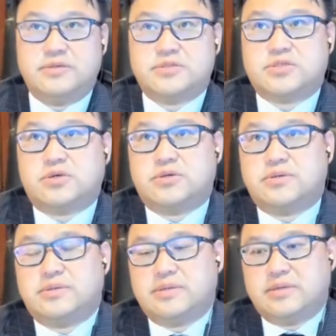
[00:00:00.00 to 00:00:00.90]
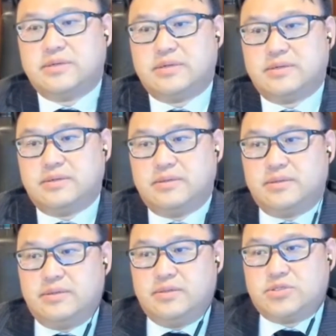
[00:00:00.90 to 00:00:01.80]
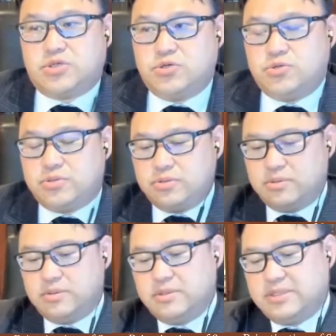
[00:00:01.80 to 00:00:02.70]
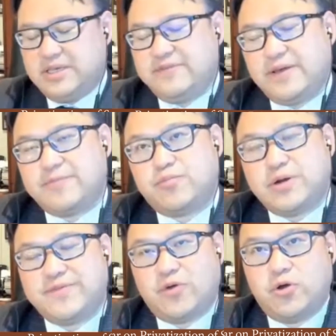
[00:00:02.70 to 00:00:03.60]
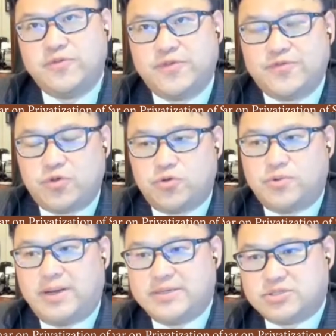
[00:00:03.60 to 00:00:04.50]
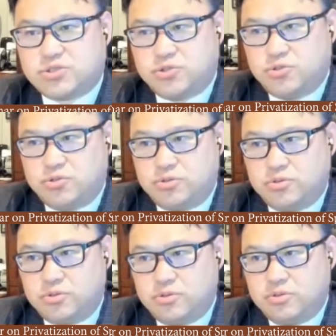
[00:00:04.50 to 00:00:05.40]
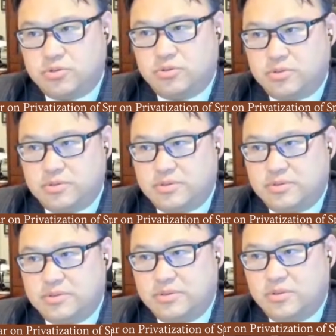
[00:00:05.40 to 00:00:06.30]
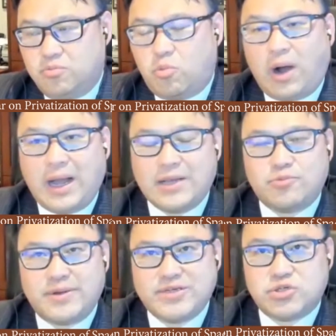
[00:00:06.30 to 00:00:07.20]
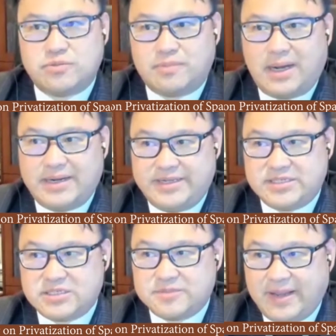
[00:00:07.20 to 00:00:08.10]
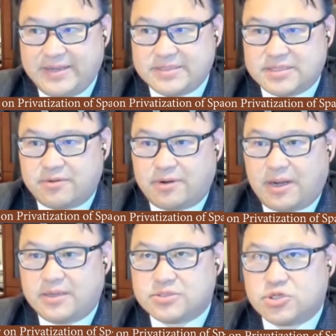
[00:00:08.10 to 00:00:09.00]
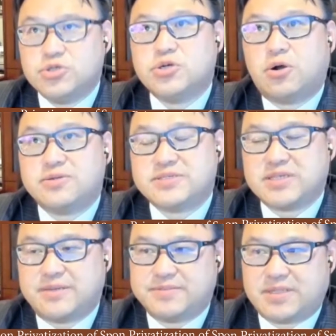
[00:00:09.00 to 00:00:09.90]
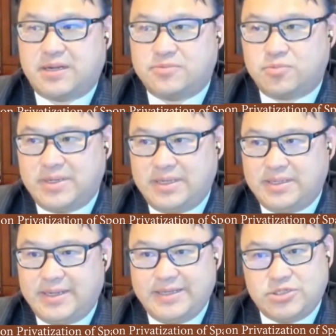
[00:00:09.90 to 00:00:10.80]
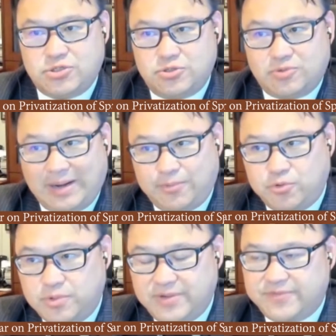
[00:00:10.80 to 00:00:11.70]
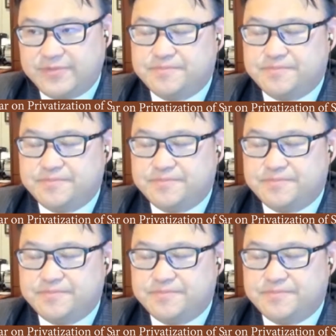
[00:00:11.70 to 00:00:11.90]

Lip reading: So to give a brief overview as to why we should mine in space, there are 2 concepts that we need to grapple with.